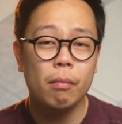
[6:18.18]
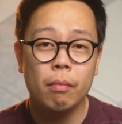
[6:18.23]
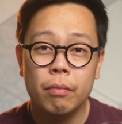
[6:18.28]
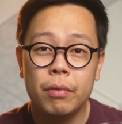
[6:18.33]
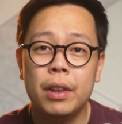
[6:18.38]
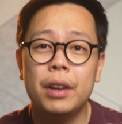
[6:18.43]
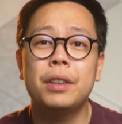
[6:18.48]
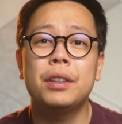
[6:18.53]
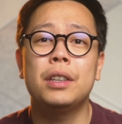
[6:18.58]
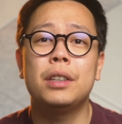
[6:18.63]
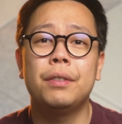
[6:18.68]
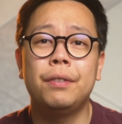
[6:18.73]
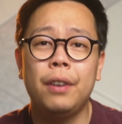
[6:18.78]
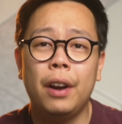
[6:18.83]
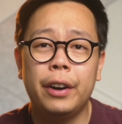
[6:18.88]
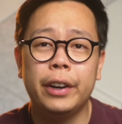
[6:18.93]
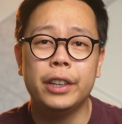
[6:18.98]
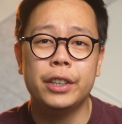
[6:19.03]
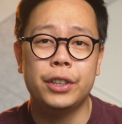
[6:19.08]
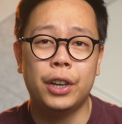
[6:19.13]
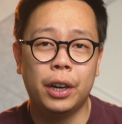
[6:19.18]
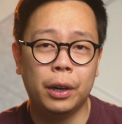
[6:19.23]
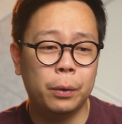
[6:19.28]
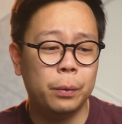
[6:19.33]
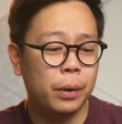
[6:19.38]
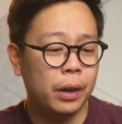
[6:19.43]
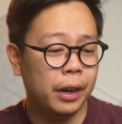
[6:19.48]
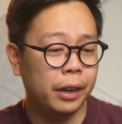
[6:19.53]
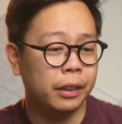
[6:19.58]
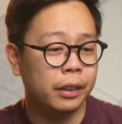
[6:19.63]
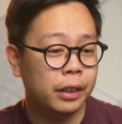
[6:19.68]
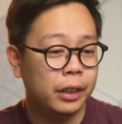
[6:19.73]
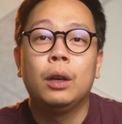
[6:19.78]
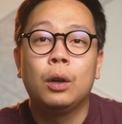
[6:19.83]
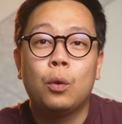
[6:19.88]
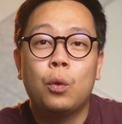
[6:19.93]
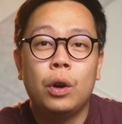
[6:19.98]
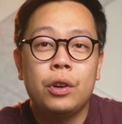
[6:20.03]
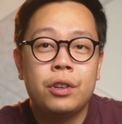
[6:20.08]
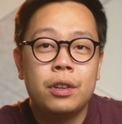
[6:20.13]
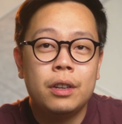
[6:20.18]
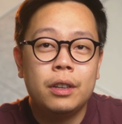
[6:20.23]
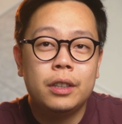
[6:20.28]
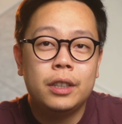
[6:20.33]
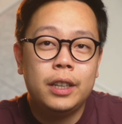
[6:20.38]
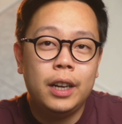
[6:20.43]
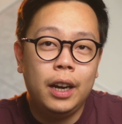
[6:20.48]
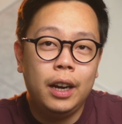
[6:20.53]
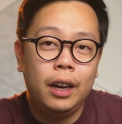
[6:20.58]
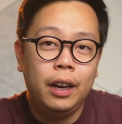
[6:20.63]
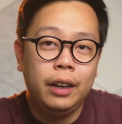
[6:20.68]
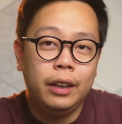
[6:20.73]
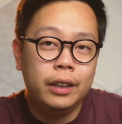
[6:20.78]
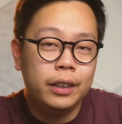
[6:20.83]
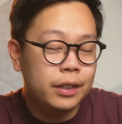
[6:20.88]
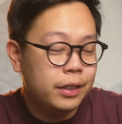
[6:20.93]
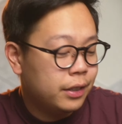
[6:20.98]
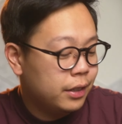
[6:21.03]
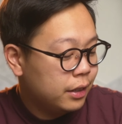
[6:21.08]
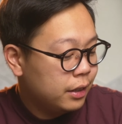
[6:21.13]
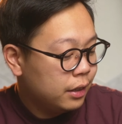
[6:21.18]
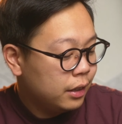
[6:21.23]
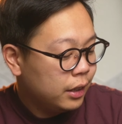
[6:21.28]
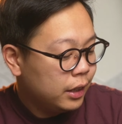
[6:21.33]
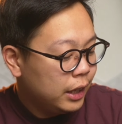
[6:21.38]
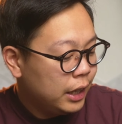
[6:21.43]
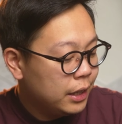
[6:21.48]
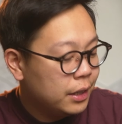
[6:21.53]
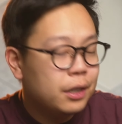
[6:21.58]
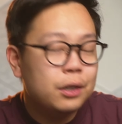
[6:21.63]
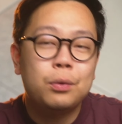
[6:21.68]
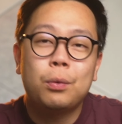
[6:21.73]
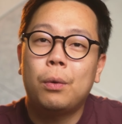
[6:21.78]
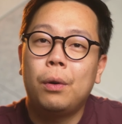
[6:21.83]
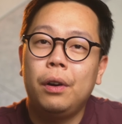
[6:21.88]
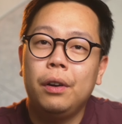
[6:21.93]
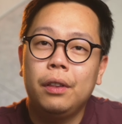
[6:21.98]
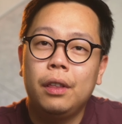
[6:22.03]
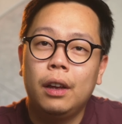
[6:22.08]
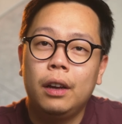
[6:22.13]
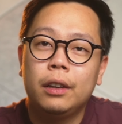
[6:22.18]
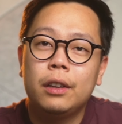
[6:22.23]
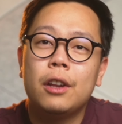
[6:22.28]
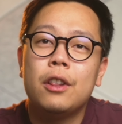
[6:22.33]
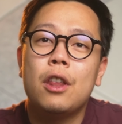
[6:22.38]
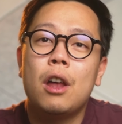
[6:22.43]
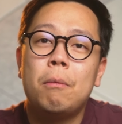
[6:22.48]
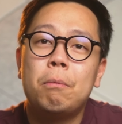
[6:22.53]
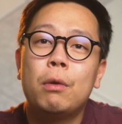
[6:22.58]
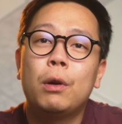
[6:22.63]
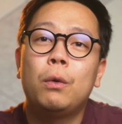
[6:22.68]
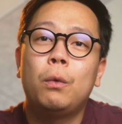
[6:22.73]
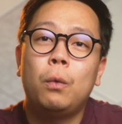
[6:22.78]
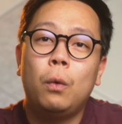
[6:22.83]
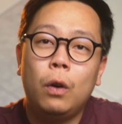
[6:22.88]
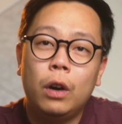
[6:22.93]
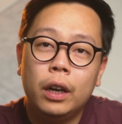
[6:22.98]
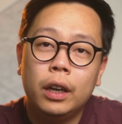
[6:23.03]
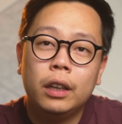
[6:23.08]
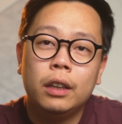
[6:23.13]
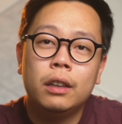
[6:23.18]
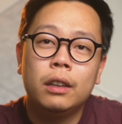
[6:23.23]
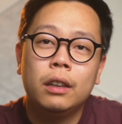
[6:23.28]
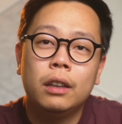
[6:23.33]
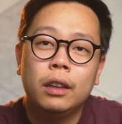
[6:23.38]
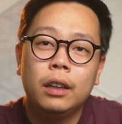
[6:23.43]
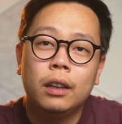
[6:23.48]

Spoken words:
this is very dark wine. Question of the day is this worth the #1